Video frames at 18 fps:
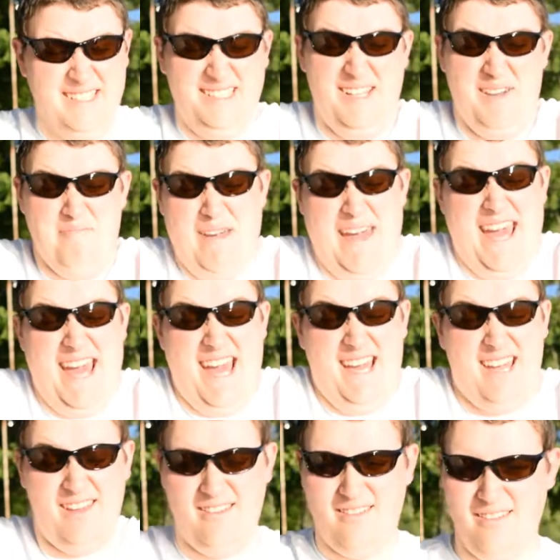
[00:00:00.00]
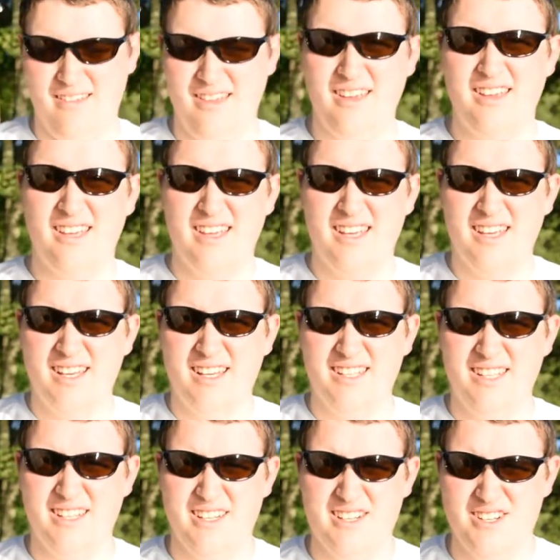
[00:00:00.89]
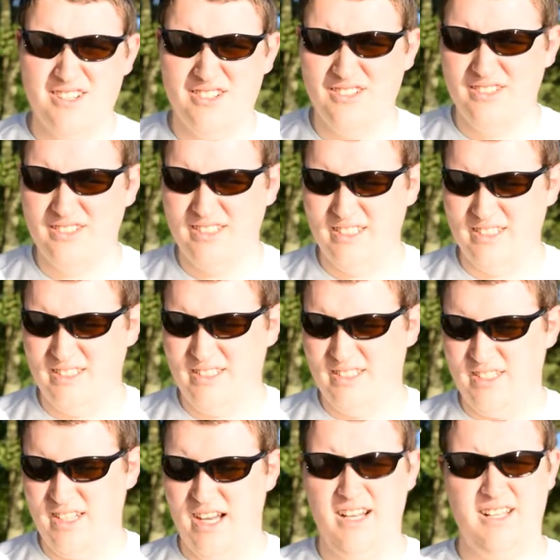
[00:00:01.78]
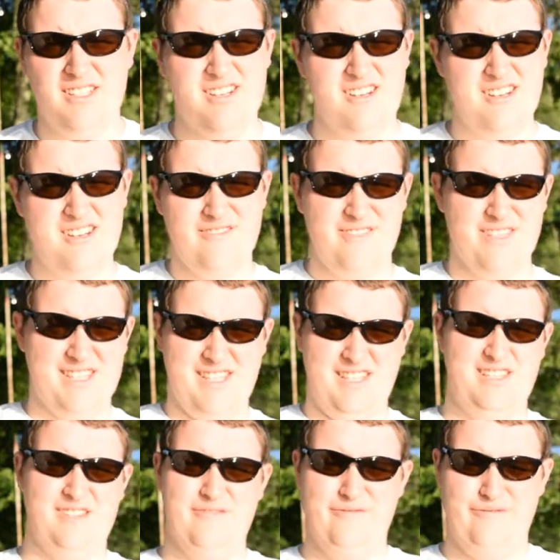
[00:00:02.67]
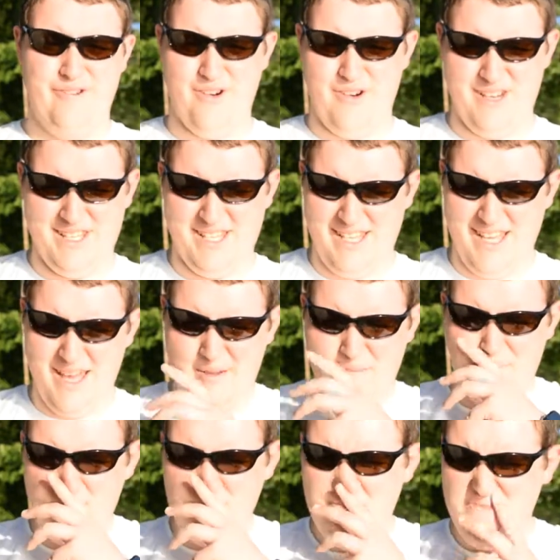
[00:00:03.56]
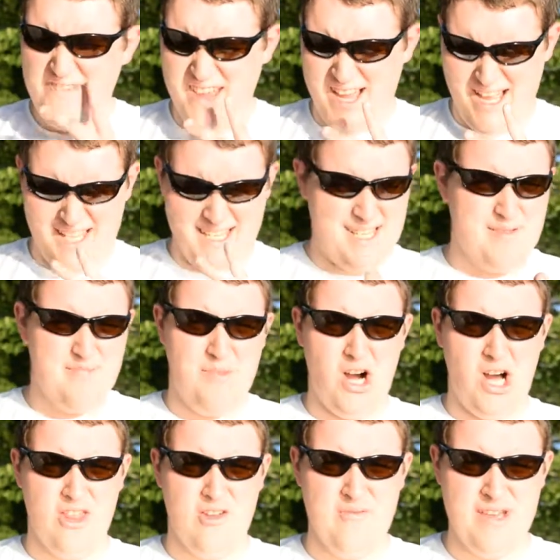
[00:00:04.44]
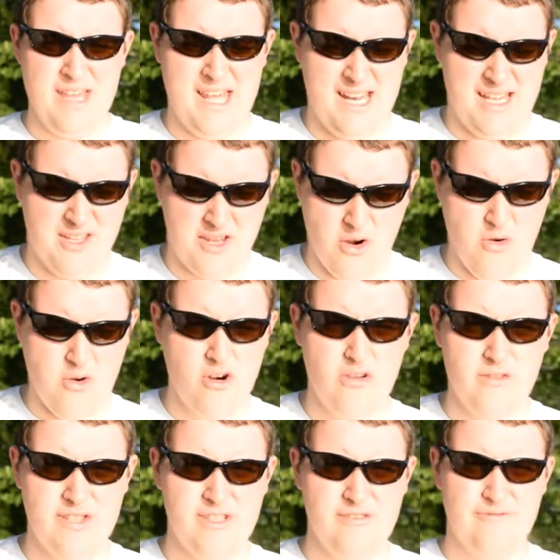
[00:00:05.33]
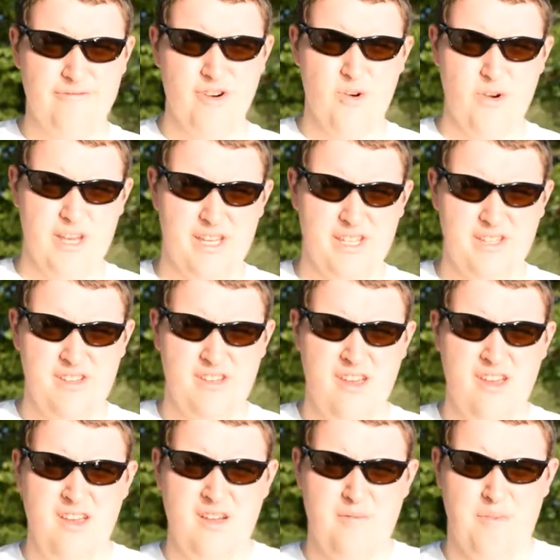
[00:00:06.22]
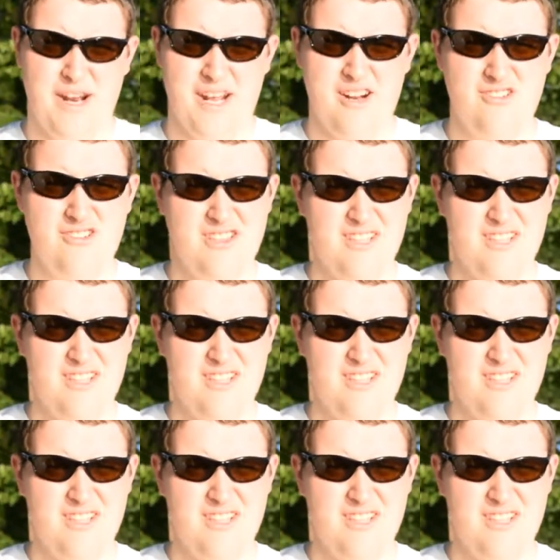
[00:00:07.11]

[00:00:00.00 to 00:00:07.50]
I'm back. You know, it's, uh, sorry if this isn't in focus again. Uh, it's going to bother me that I don't know if it's in focus. But I know the